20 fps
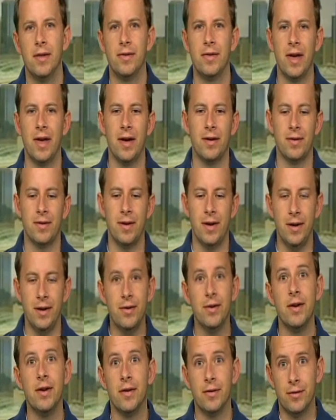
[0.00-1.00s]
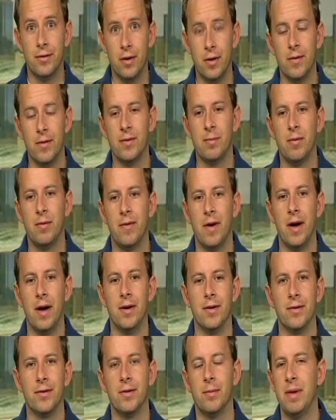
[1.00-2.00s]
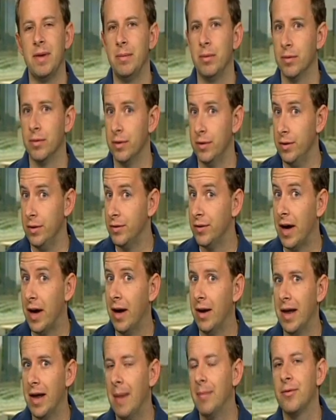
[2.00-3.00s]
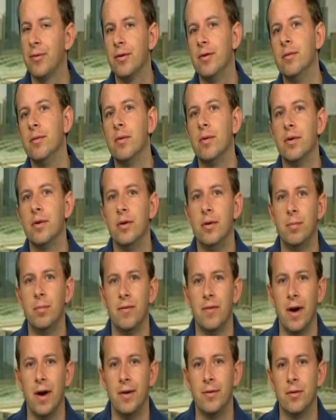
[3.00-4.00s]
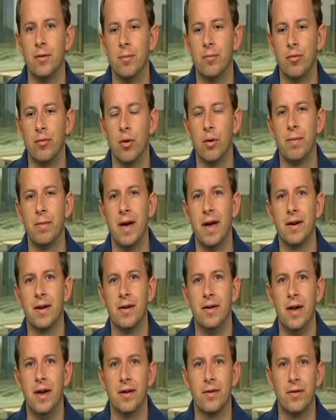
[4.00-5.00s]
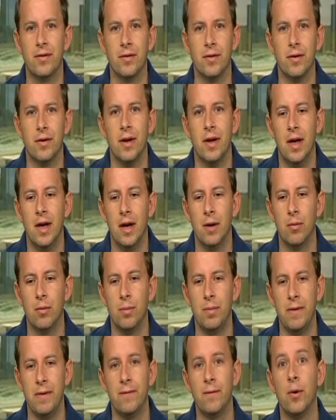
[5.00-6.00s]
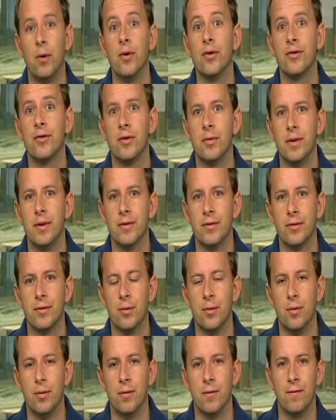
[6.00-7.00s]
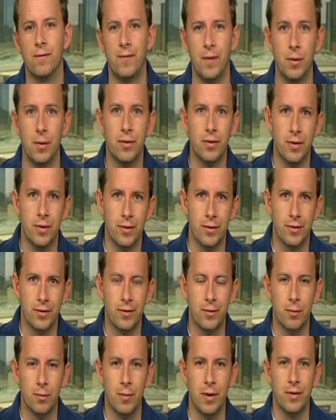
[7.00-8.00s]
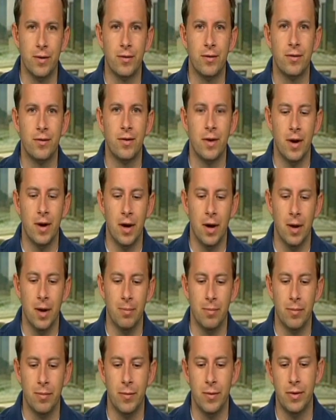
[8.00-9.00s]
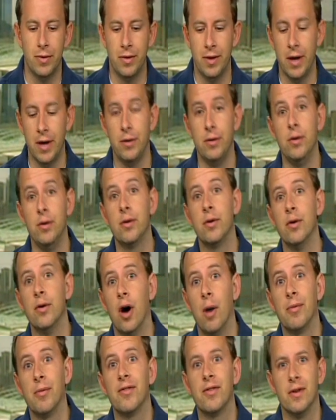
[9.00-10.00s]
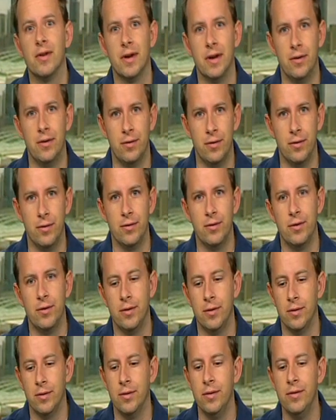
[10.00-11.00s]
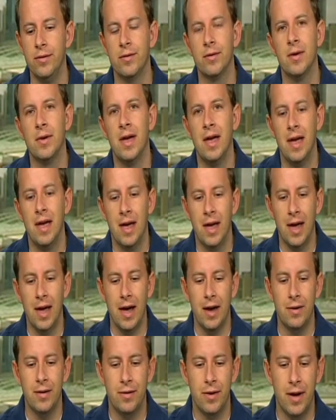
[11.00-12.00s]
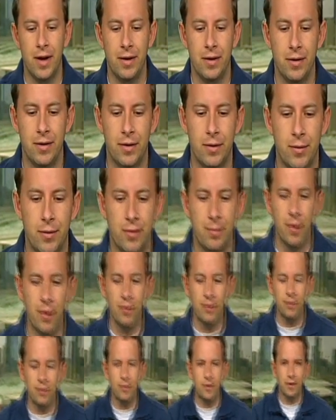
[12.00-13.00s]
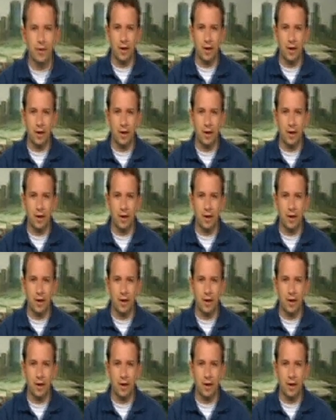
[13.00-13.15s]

that internet service providers, the people that you dial up to or who provide your broadband connection, would be forced to install filters which then you could optionally choose to use. And then the response from the